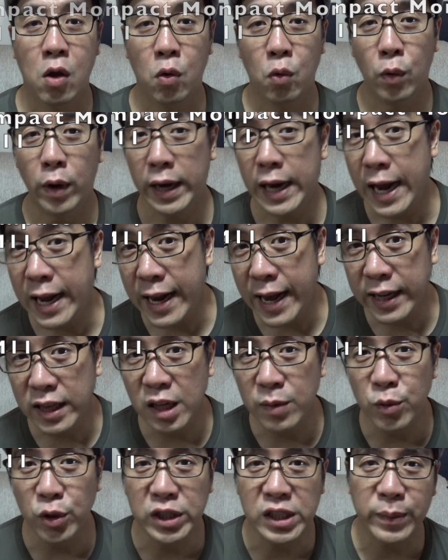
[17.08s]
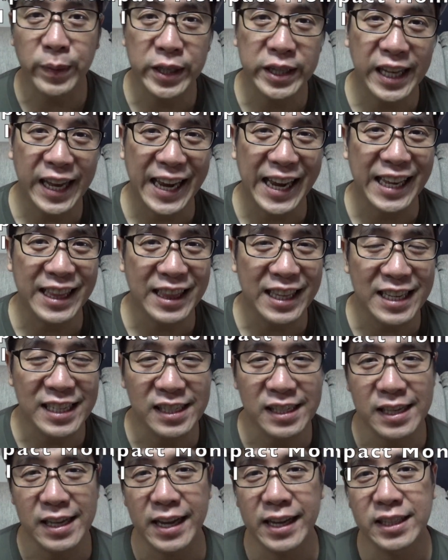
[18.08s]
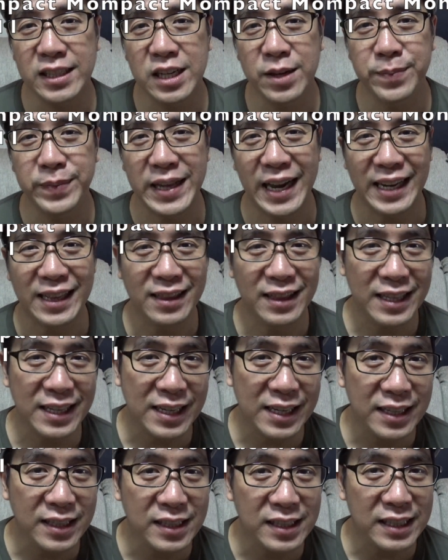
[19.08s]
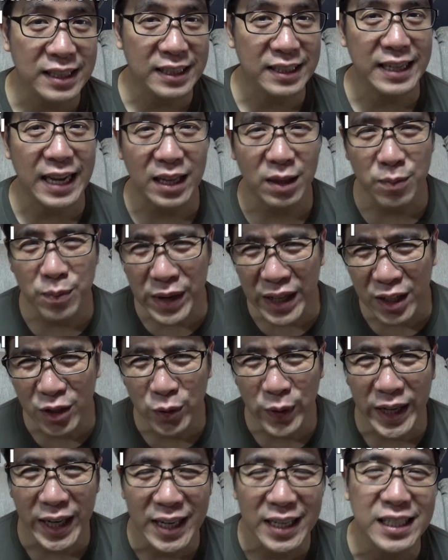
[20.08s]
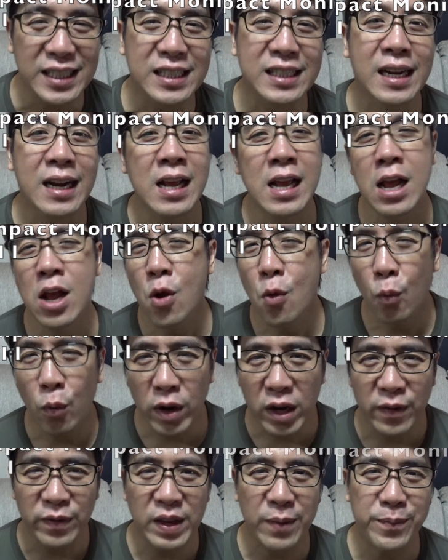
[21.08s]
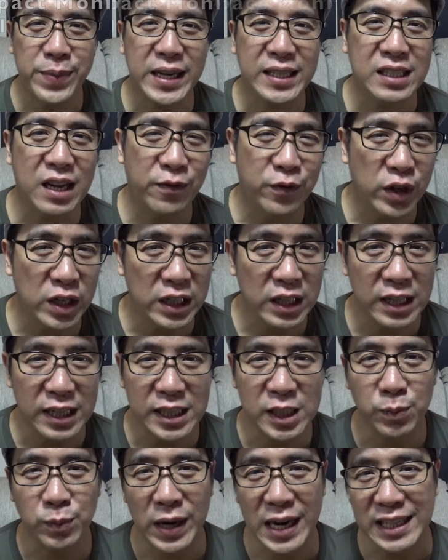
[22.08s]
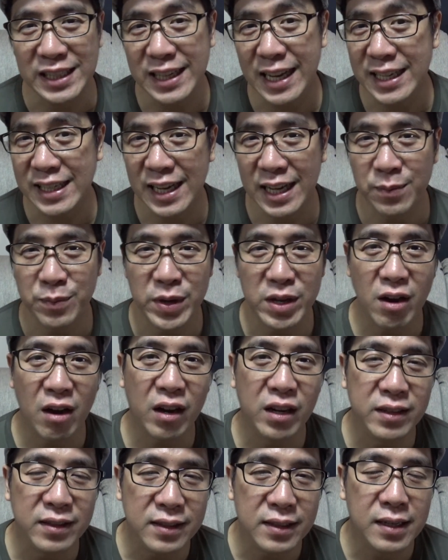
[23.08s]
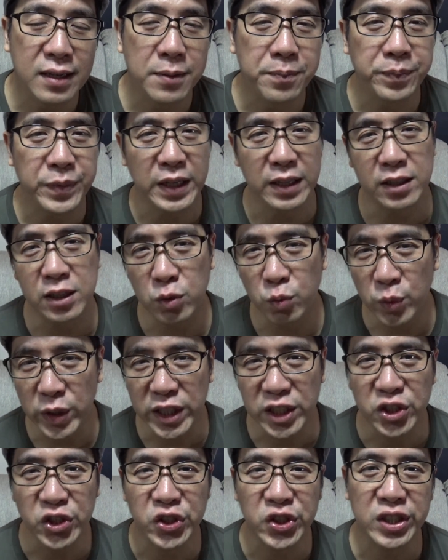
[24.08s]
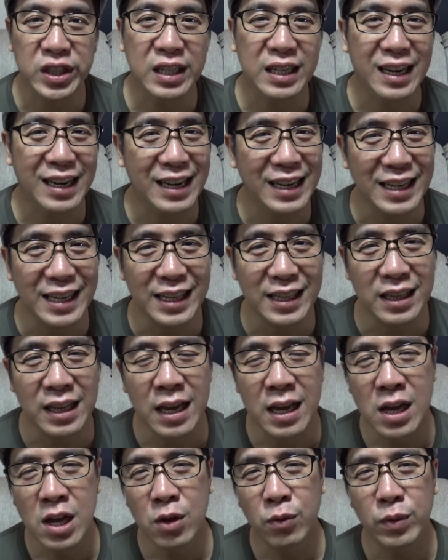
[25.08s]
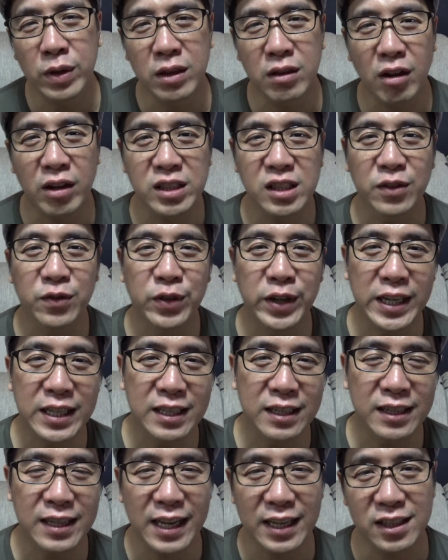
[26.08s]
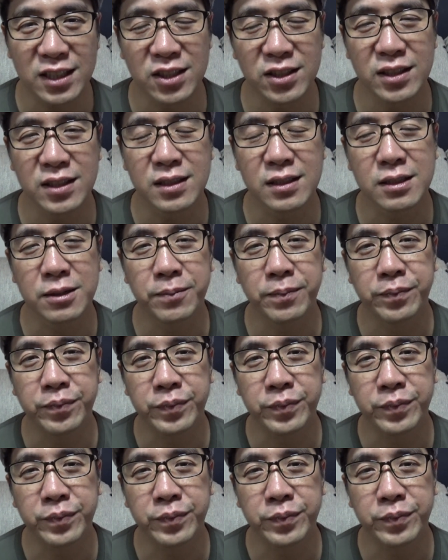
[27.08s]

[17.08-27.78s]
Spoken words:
What I like the most about the ATC SCM19s is that mid-range, one of the best I've heard in its price class and beyond. It's rich, clean, with lots of gradient textures.